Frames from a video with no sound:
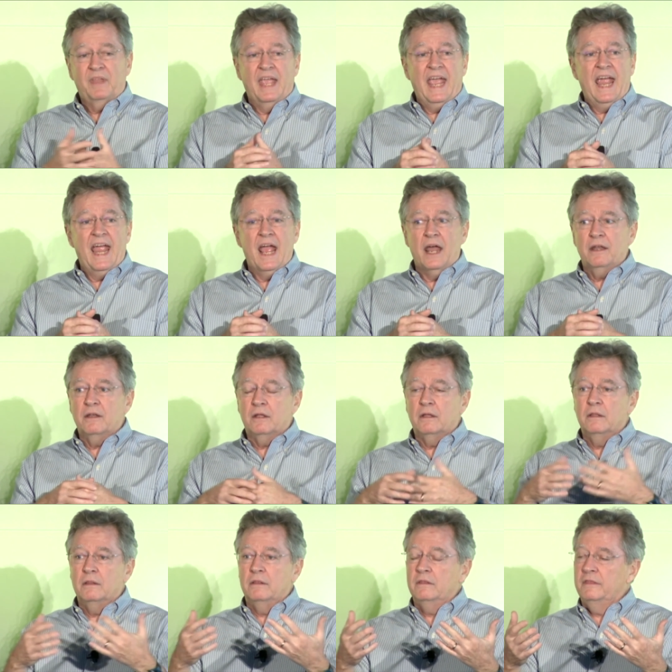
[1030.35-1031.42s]
And
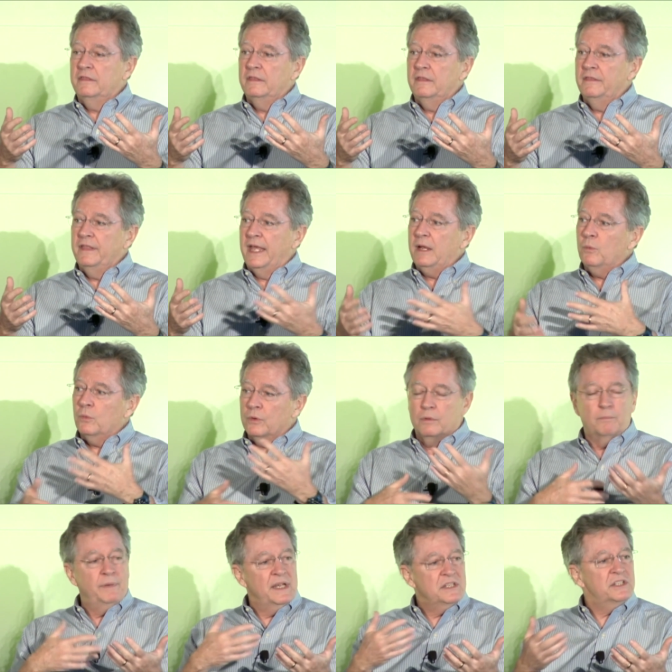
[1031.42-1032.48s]
they were
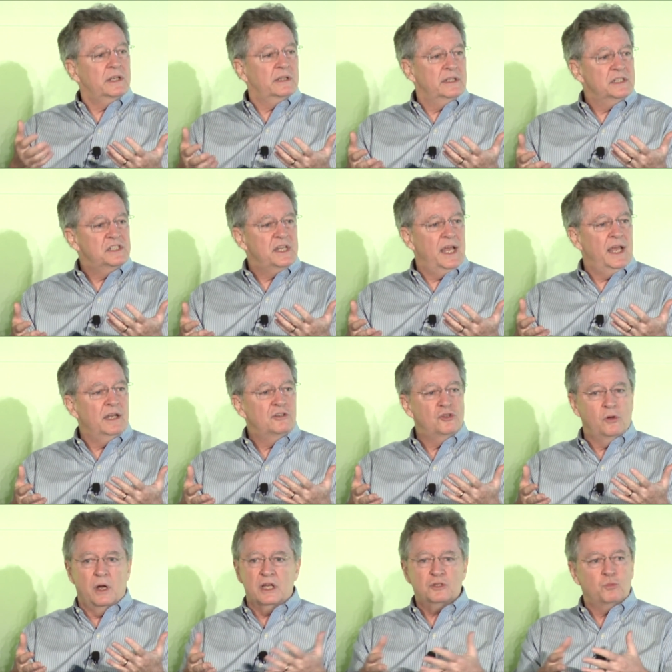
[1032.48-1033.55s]
basically saying
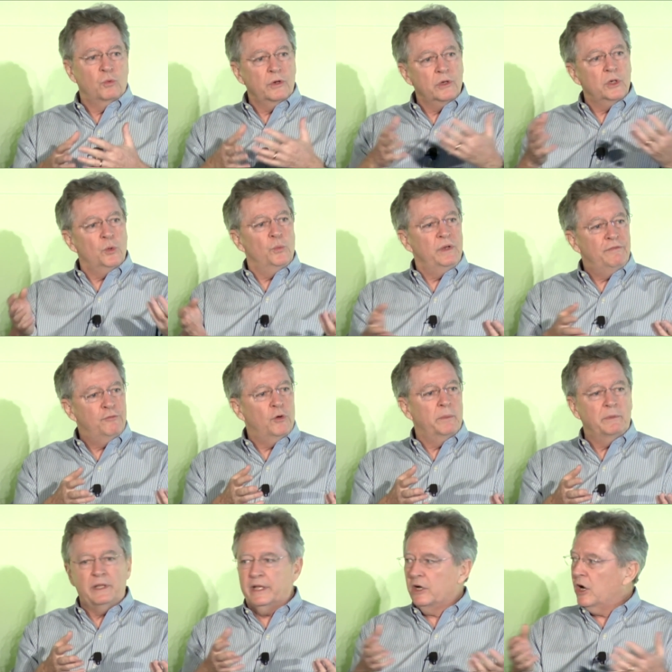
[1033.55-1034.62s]
to us, we're going to
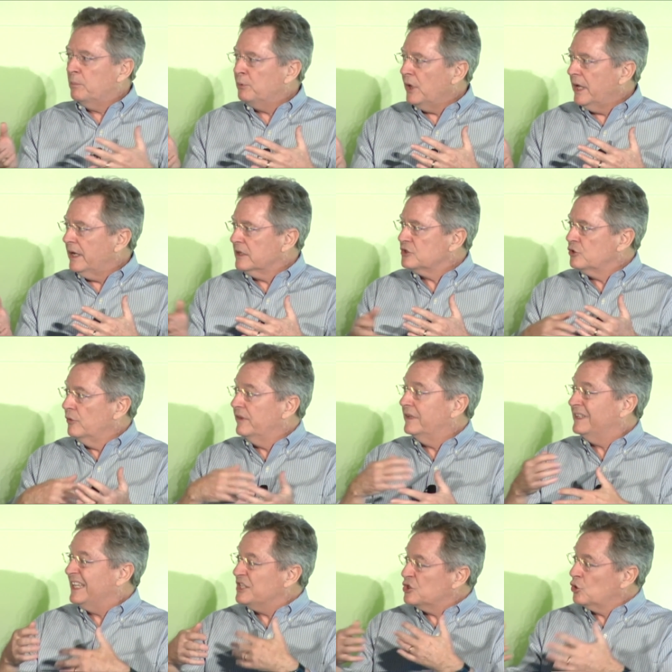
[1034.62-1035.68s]
reformulate our products so
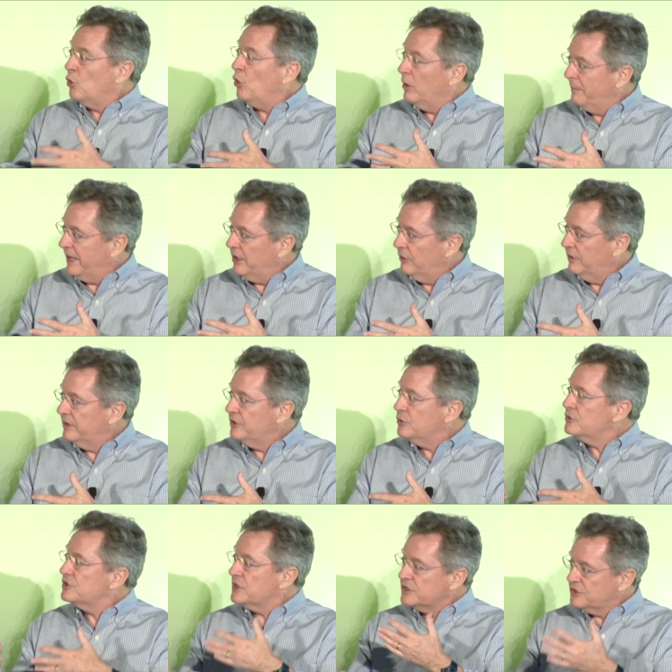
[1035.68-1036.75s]
that they score better in your
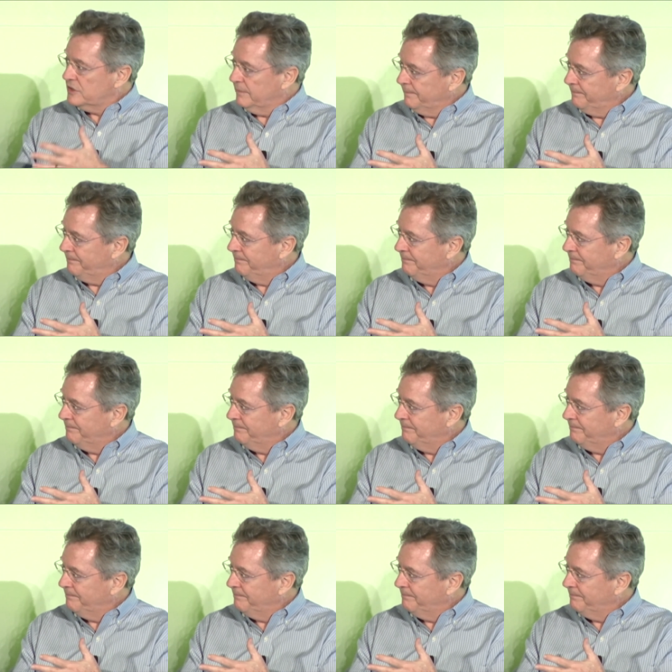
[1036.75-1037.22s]
system.